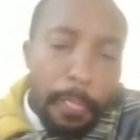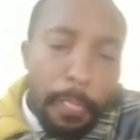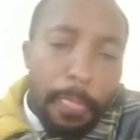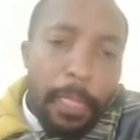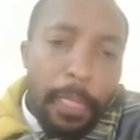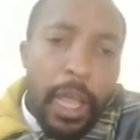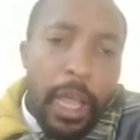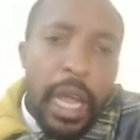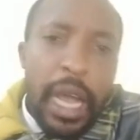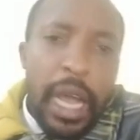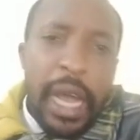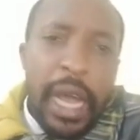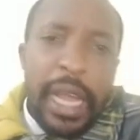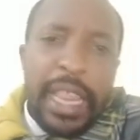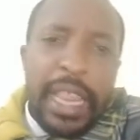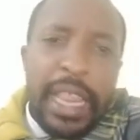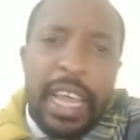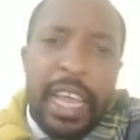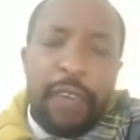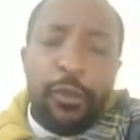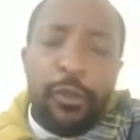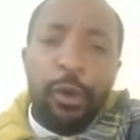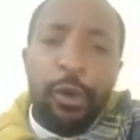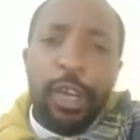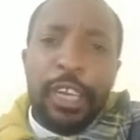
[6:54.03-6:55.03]

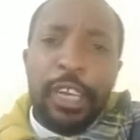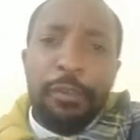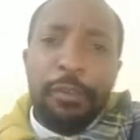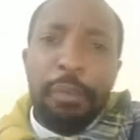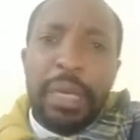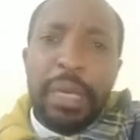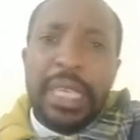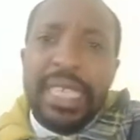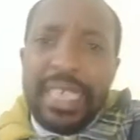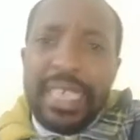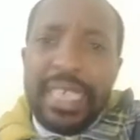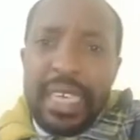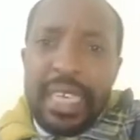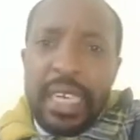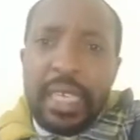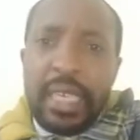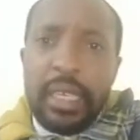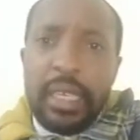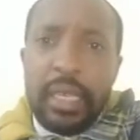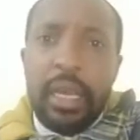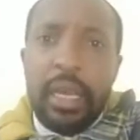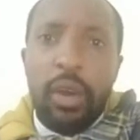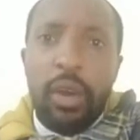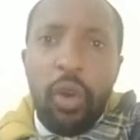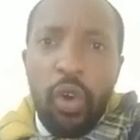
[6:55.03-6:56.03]
Therefore, it means, yes,
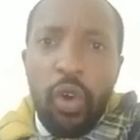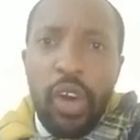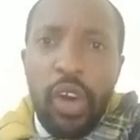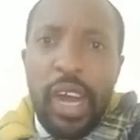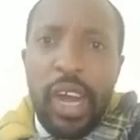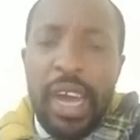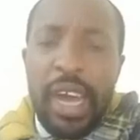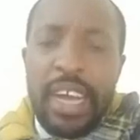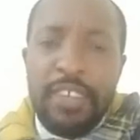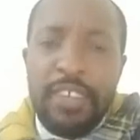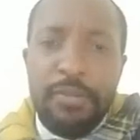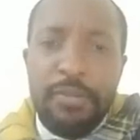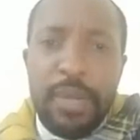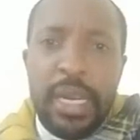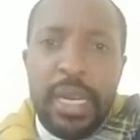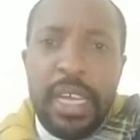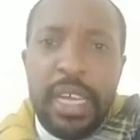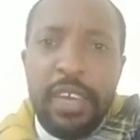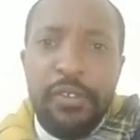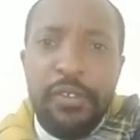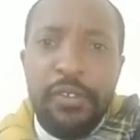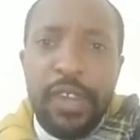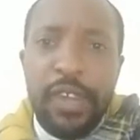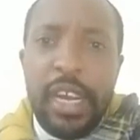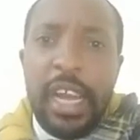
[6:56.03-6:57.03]
the order has been
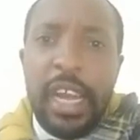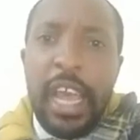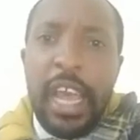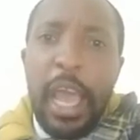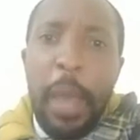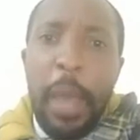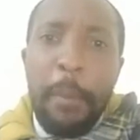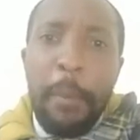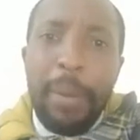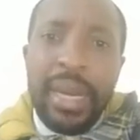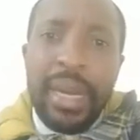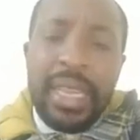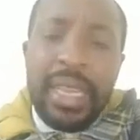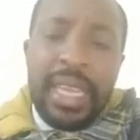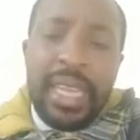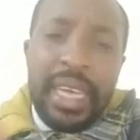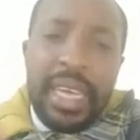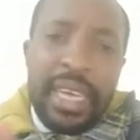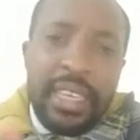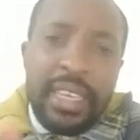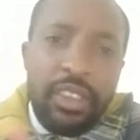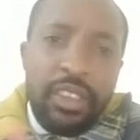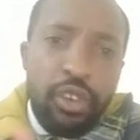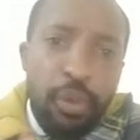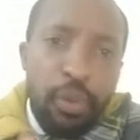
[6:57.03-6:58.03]
given, but the
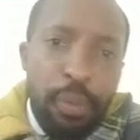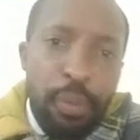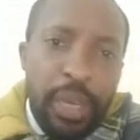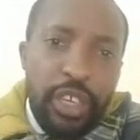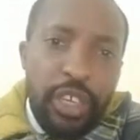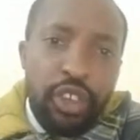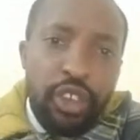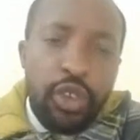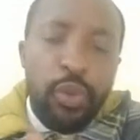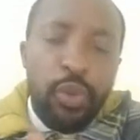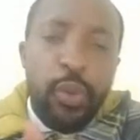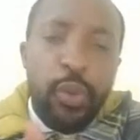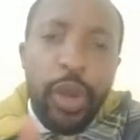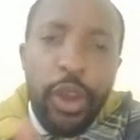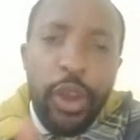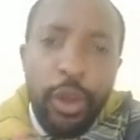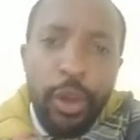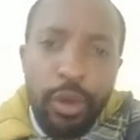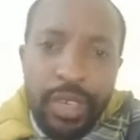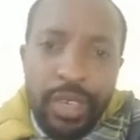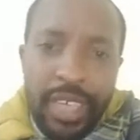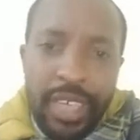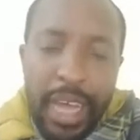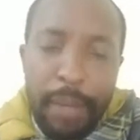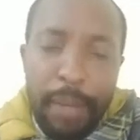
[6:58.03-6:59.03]
exhumation will
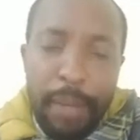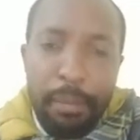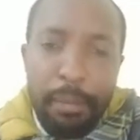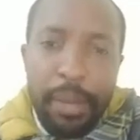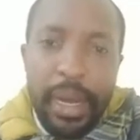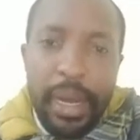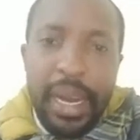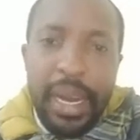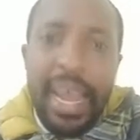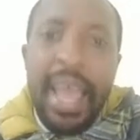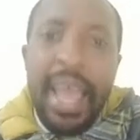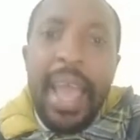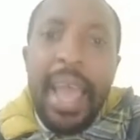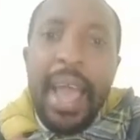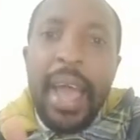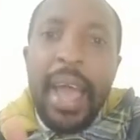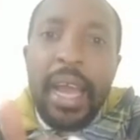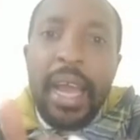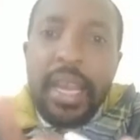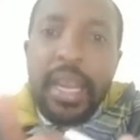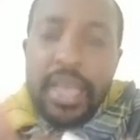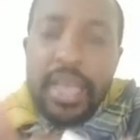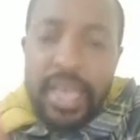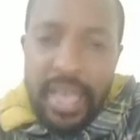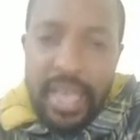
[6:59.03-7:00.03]
not happen
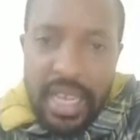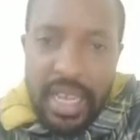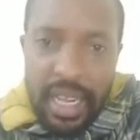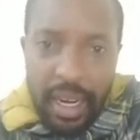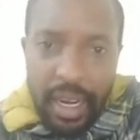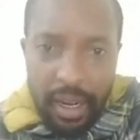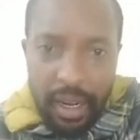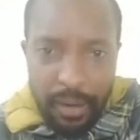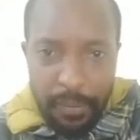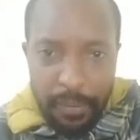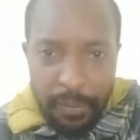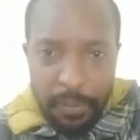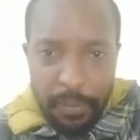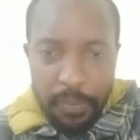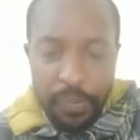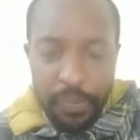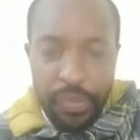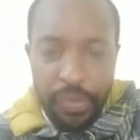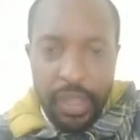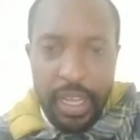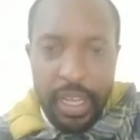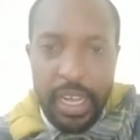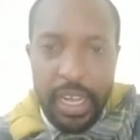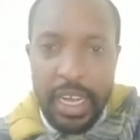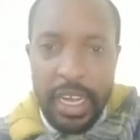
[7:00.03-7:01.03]
until
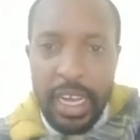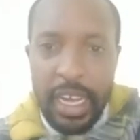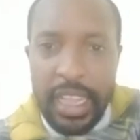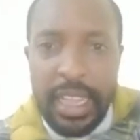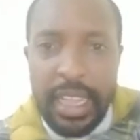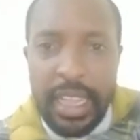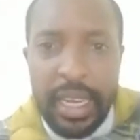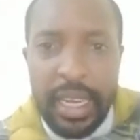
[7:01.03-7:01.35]
then